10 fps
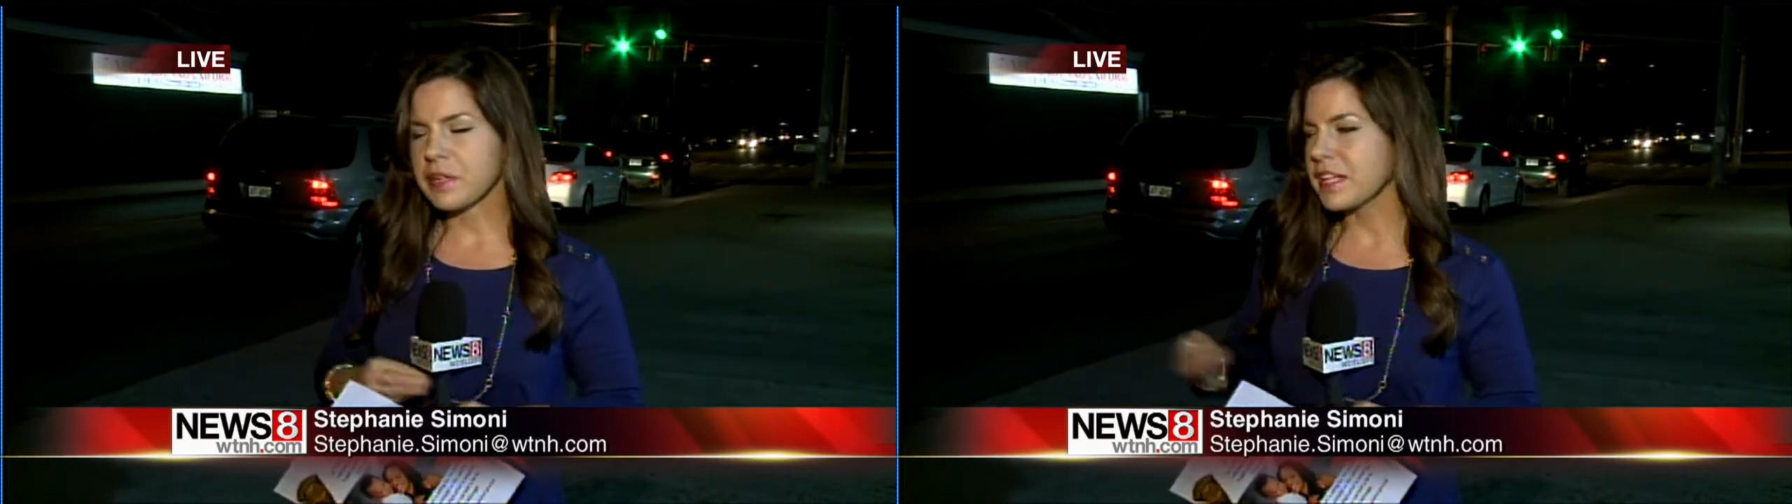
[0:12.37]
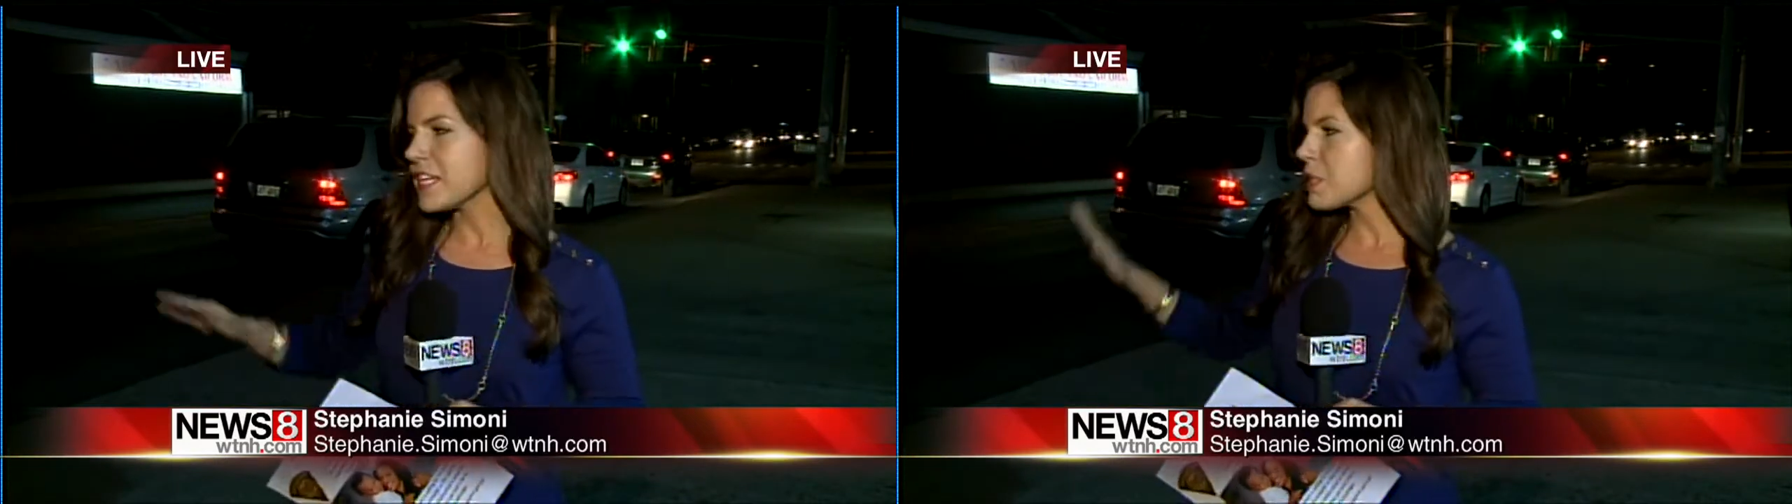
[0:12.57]

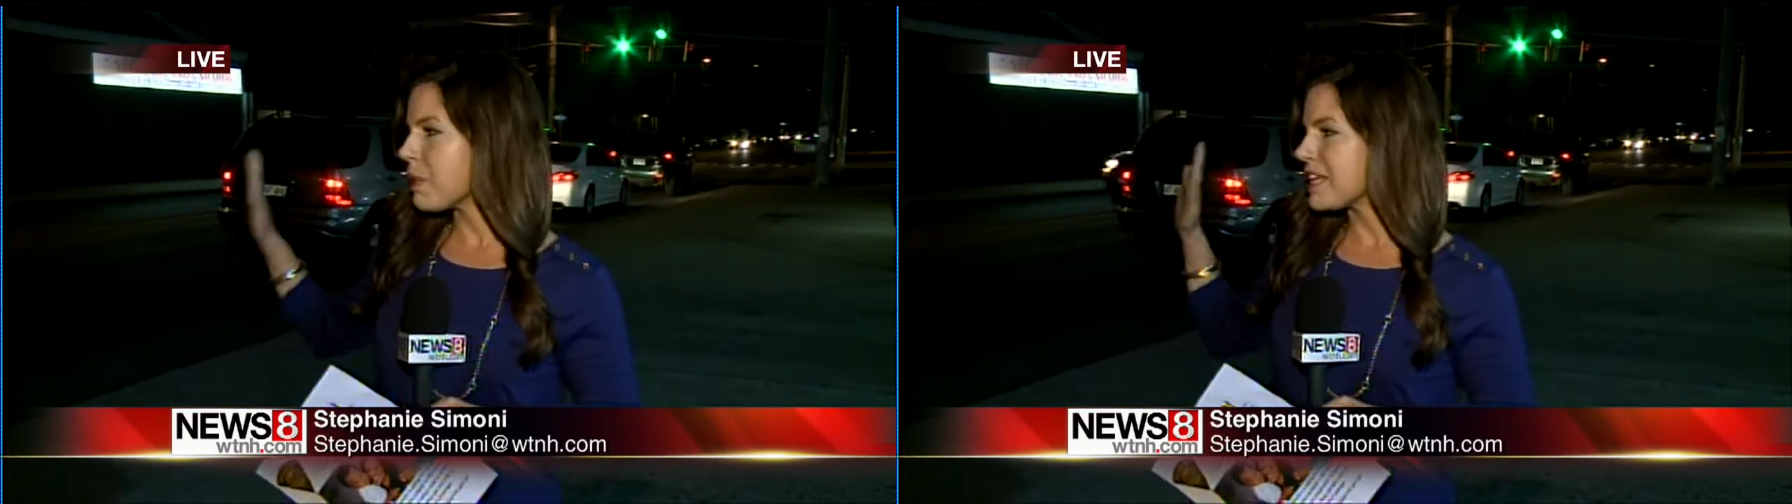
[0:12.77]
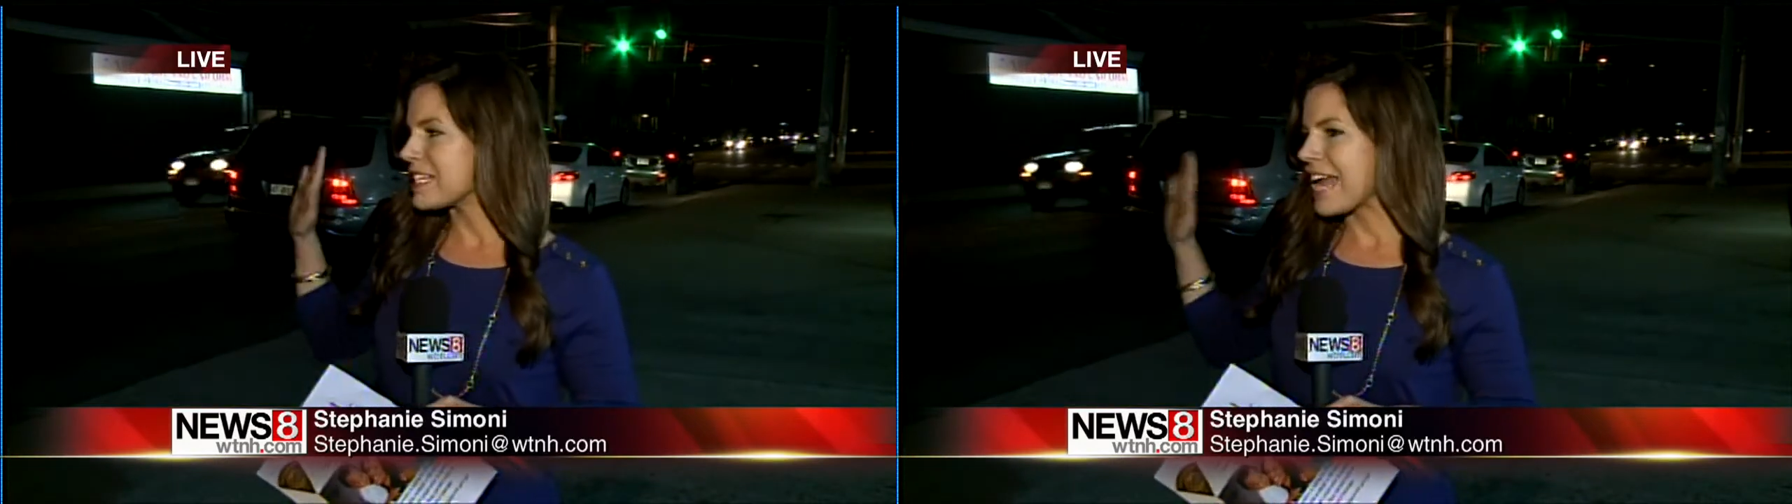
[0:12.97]
police
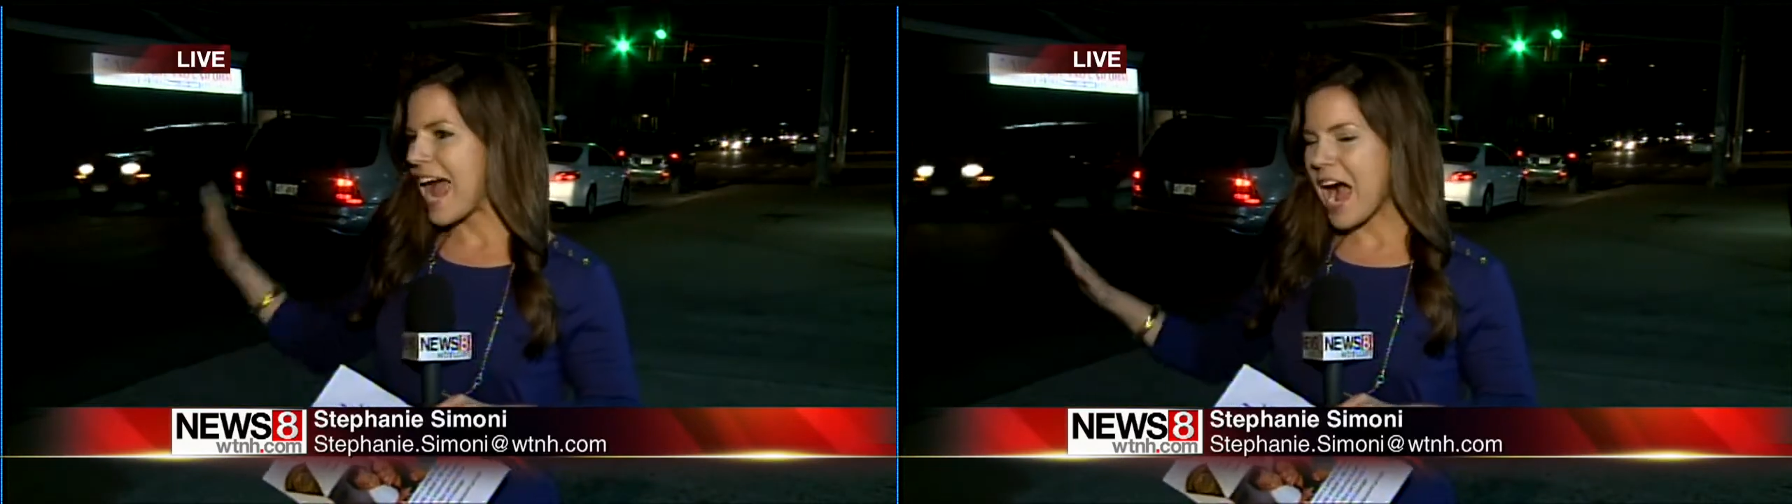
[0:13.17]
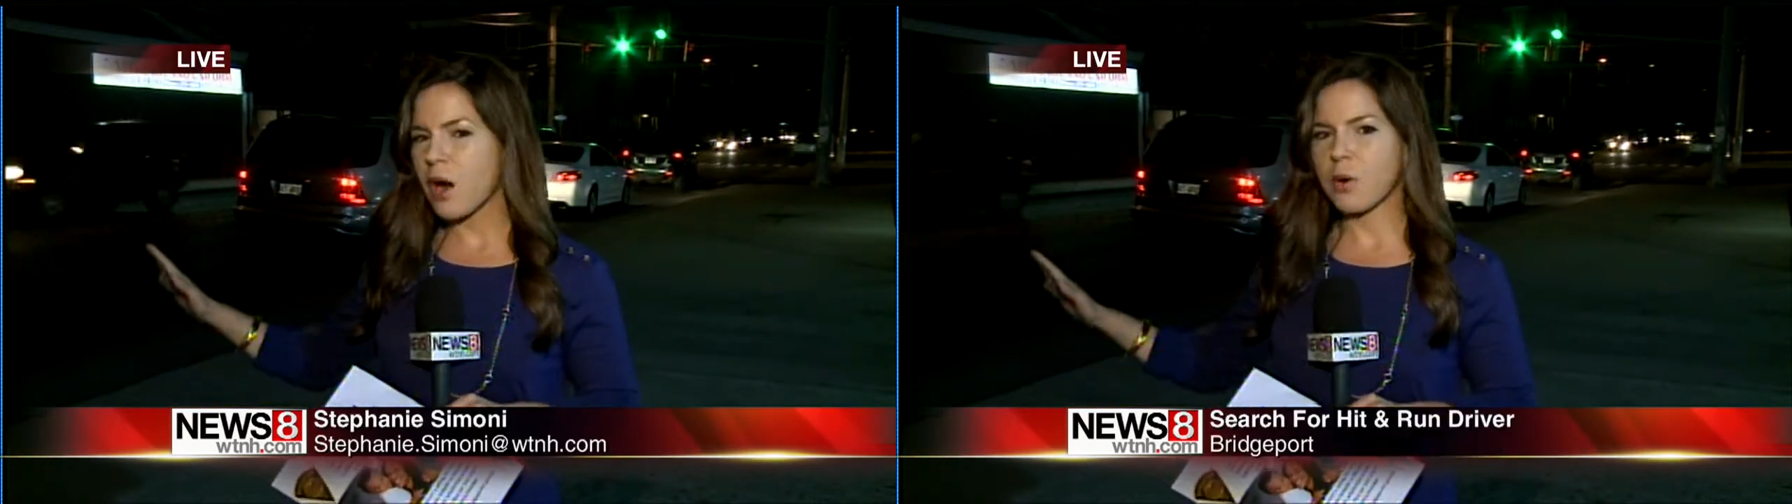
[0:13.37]
spent an
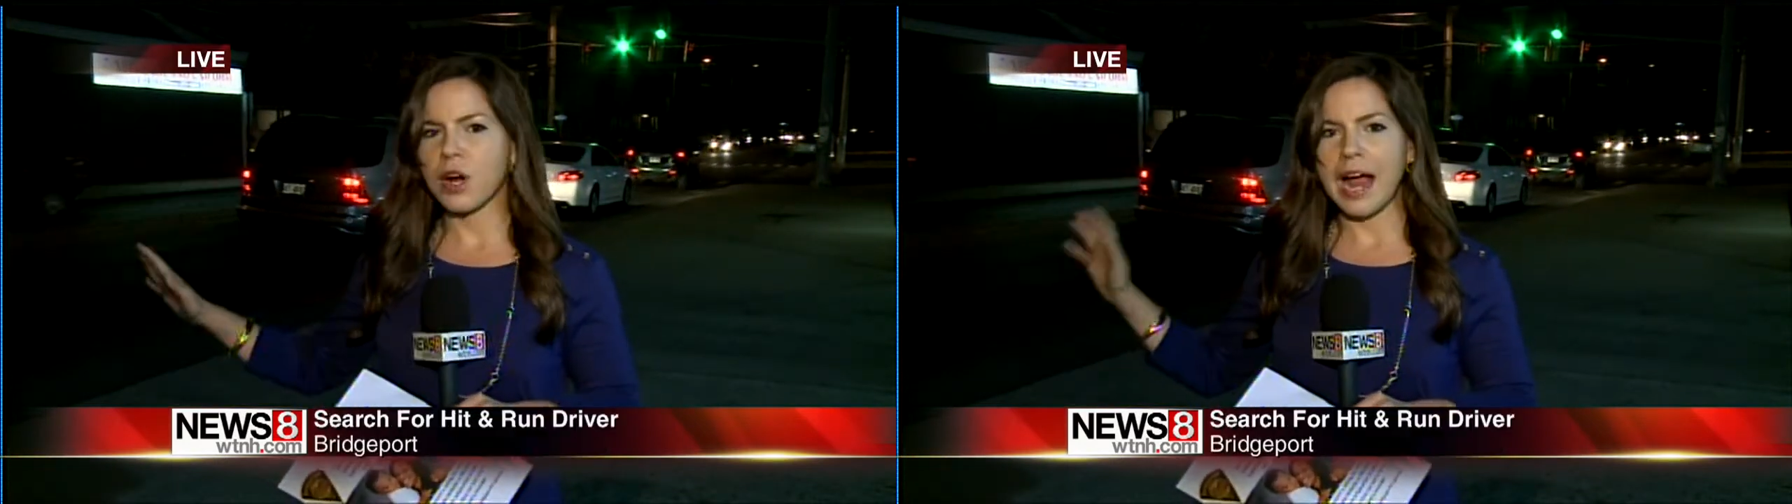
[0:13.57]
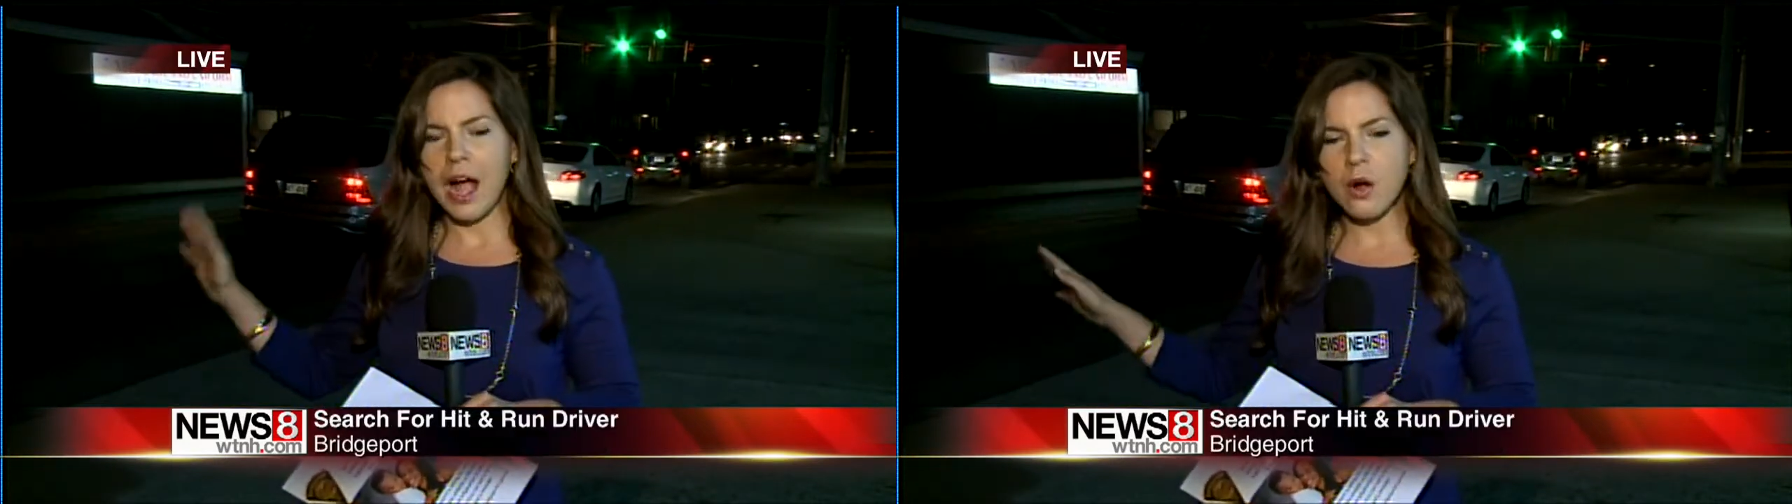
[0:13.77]

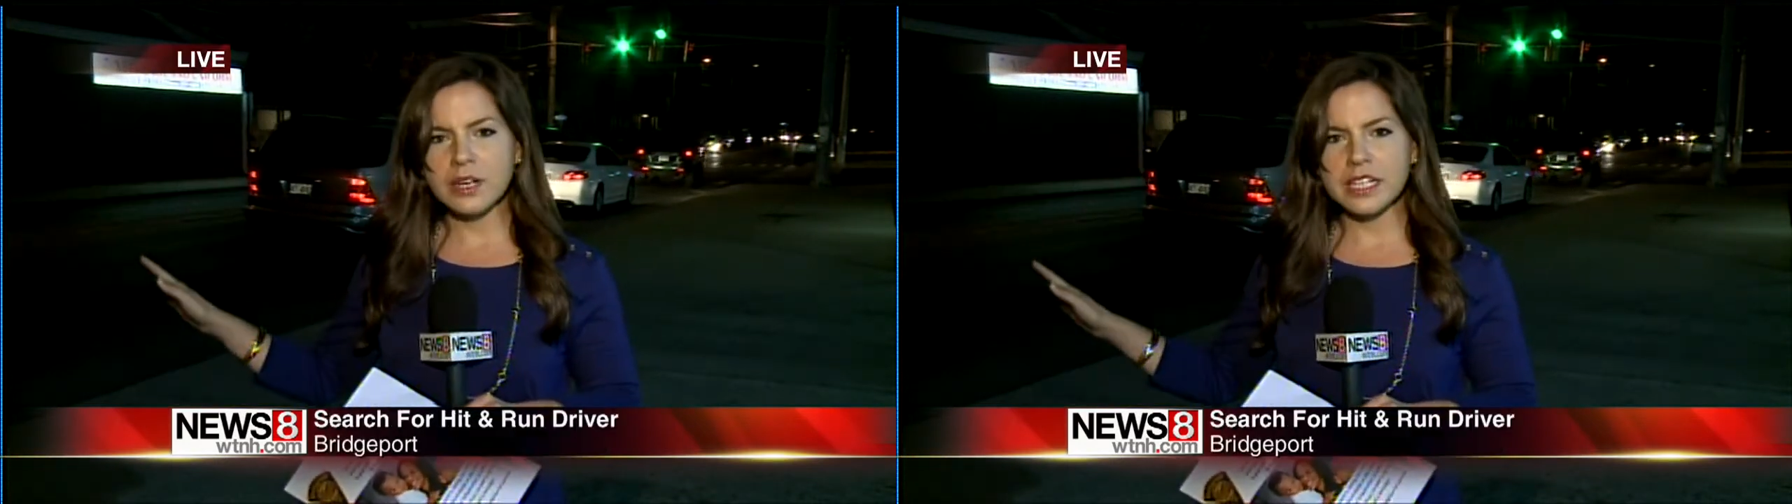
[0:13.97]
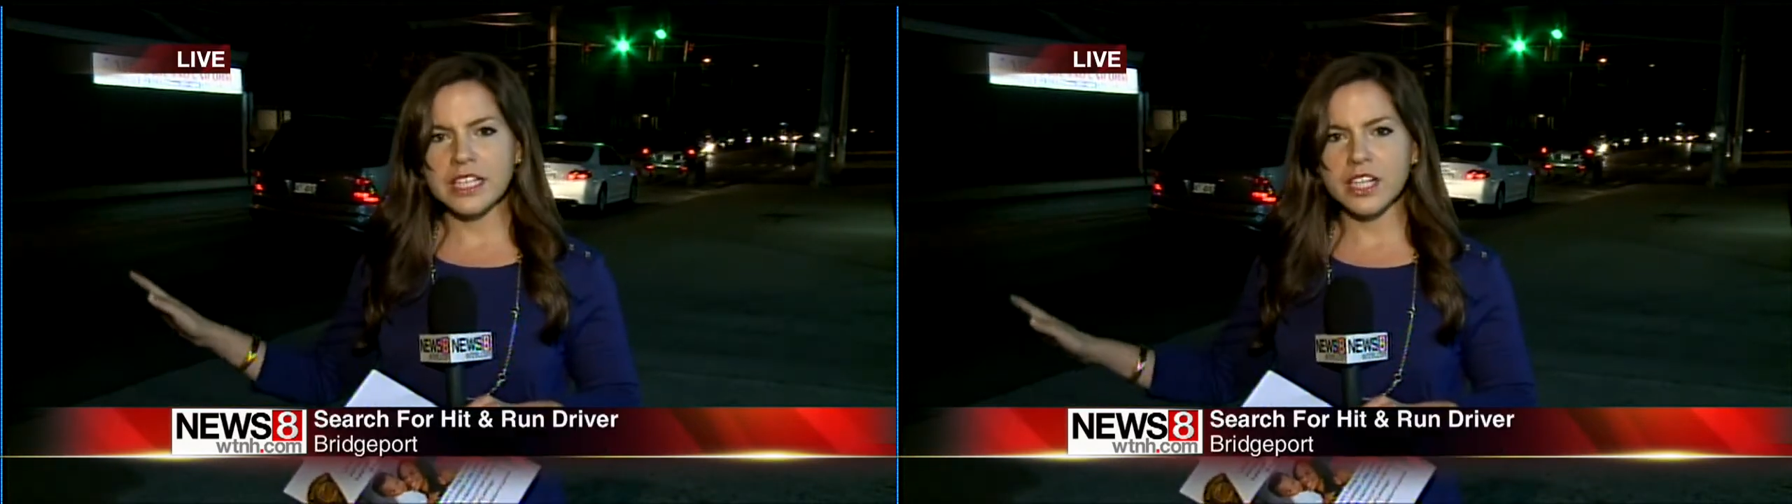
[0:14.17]
hour out
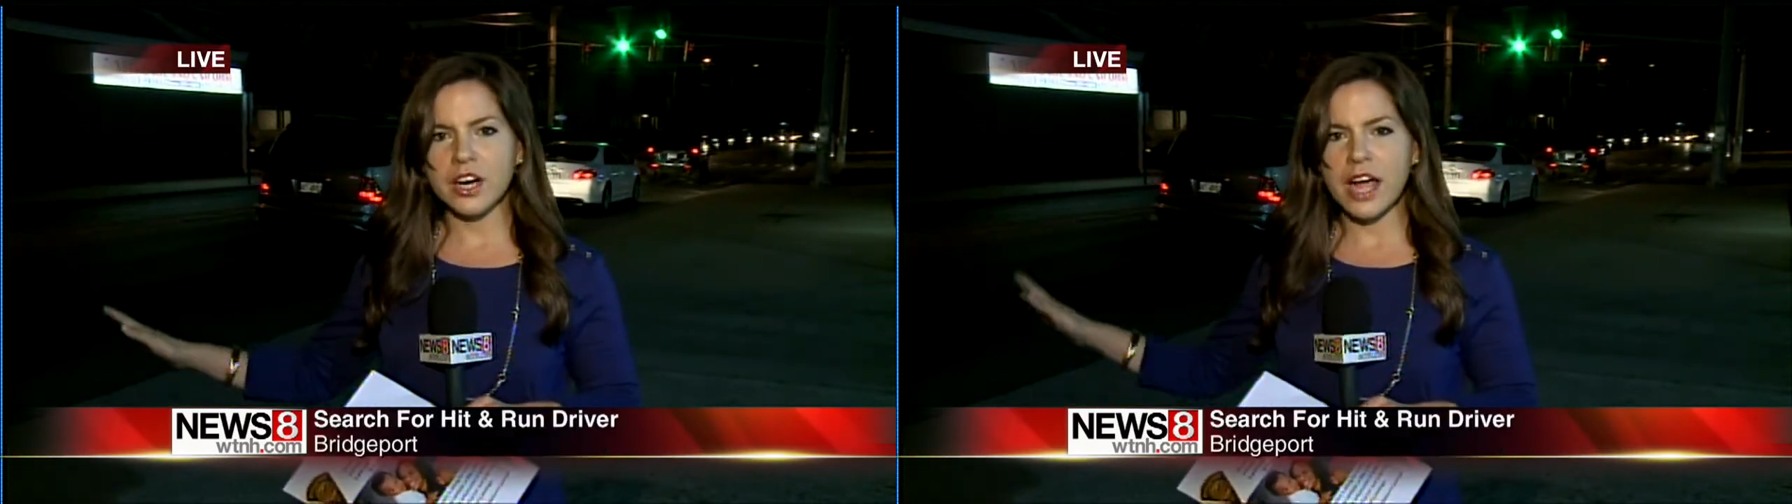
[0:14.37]
here